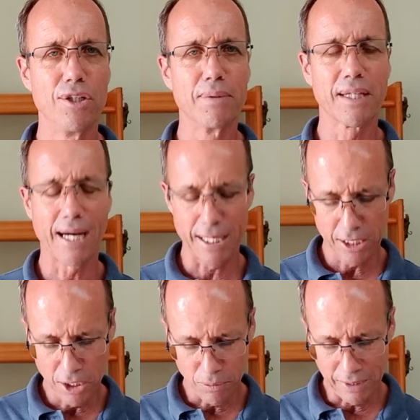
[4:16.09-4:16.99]
Humankind
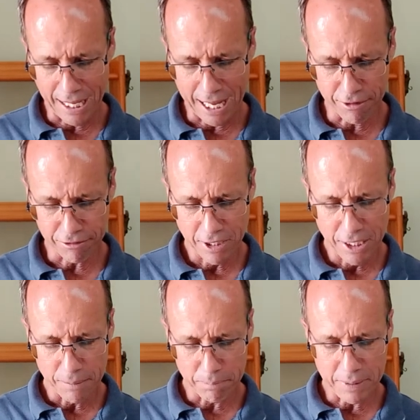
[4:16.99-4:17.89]
will have
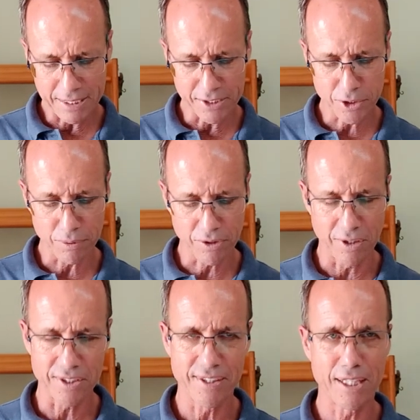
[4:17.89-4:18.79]
peace with
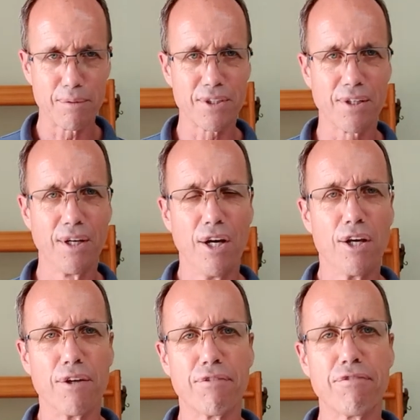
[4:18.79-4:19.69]
God. So that was the,
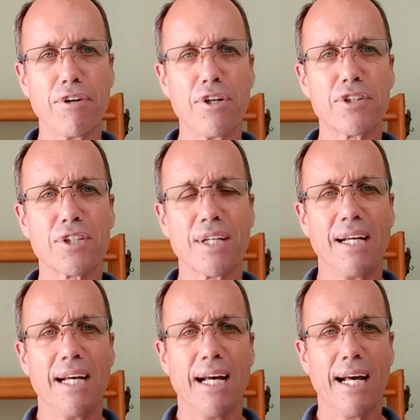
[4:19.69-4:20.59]
the first
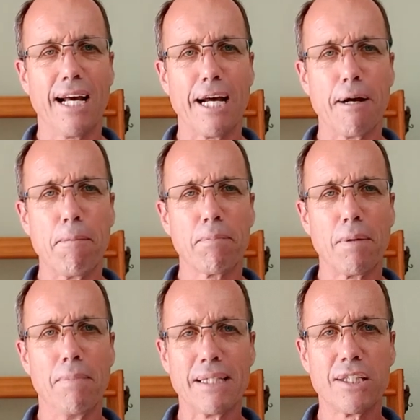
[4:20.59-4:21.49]
uh,
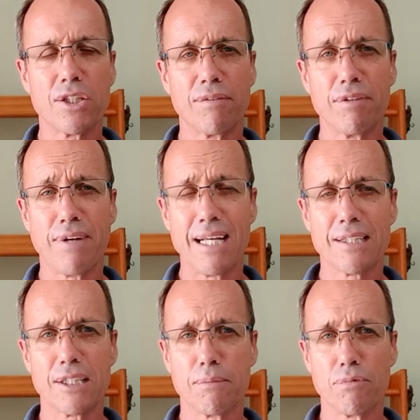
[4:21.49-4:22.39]
message of
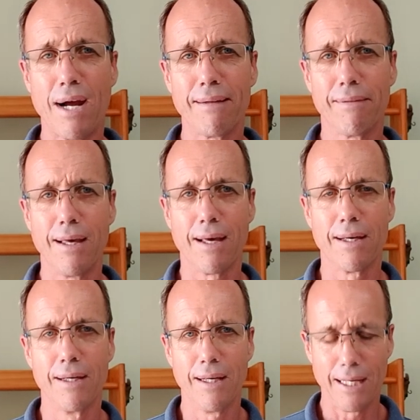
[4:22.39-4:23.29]
evangelism right
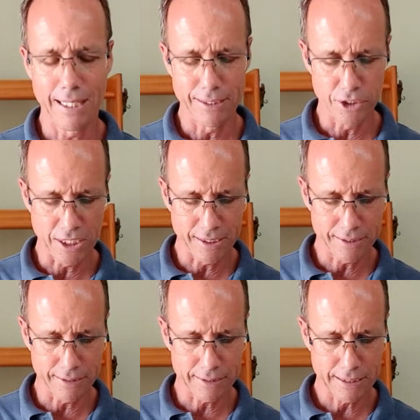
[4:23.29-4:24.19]
there in
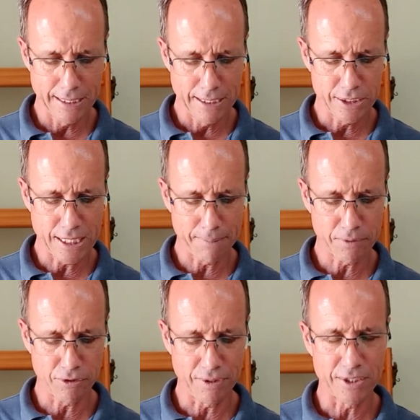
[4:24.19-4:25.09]
Genesis
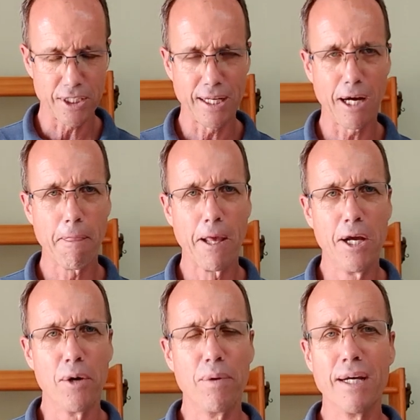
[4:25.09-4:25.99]
chapter 3. So now
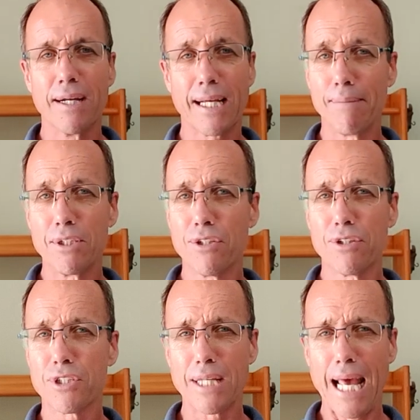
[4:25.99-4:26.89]
we're coming to
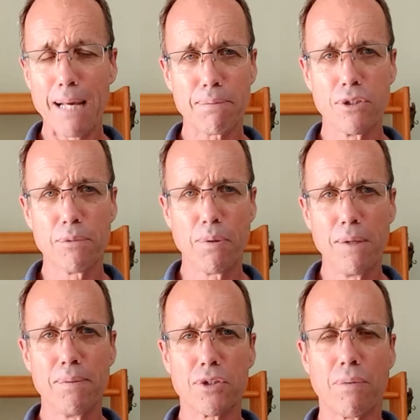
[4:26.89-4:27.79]
this absolute
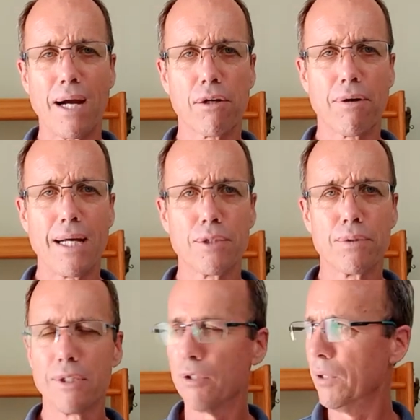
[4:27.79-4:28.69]
purpose why Christ
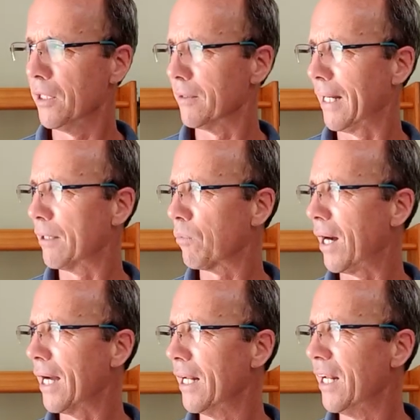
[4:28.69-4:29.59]
was in the world and
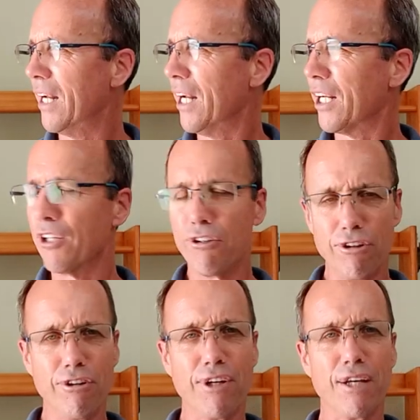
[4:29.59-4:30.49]
why
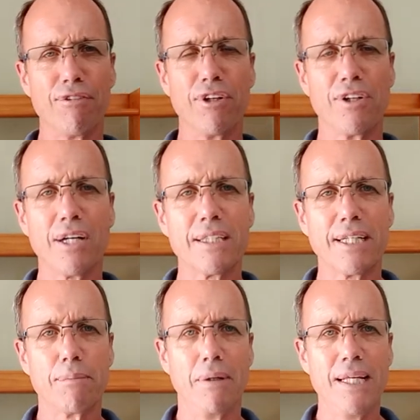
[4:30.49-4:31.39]
you, if you're not
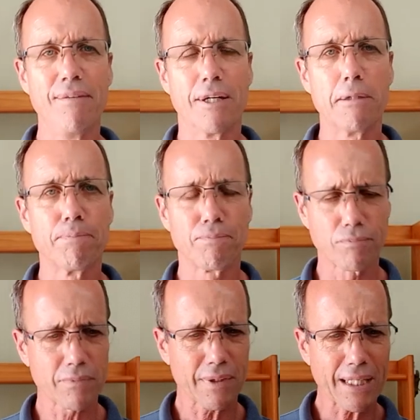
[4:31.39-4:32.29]
yet a believer,
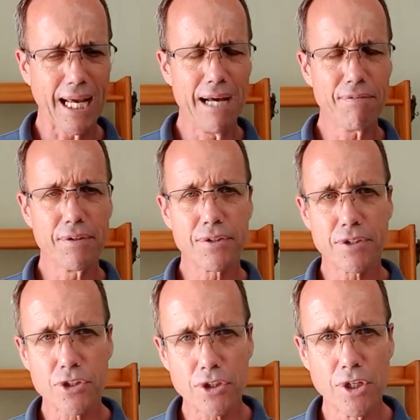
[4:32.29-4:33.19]
have this
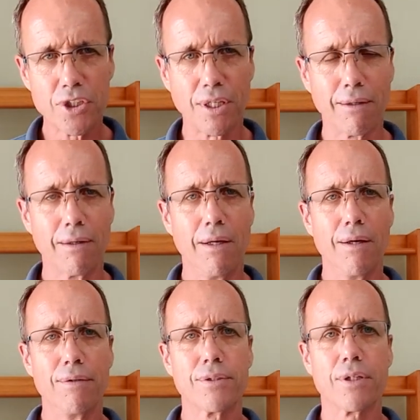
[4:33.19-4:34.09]
searching,
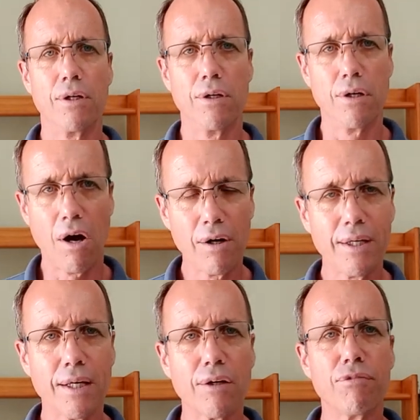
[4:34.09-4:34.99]
this
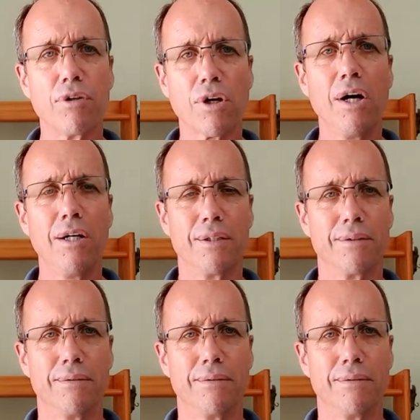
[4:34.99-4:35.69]
longing for God.